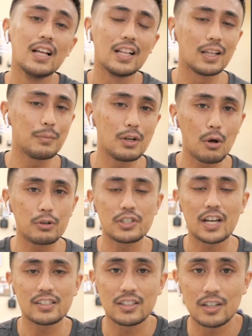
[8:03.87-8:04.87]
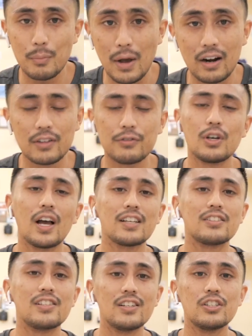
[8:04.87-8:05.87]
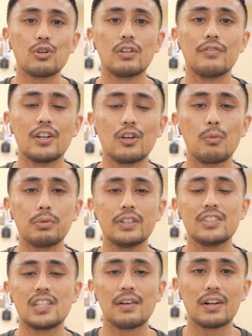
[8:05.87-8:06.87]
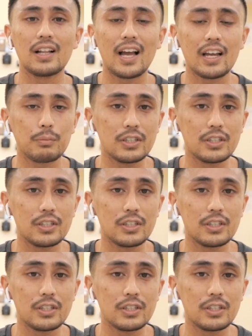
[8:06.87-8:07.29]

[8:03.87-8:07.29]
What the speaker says: Let me know what you guys think about it. If you guys did enjoy the video, please give it a like.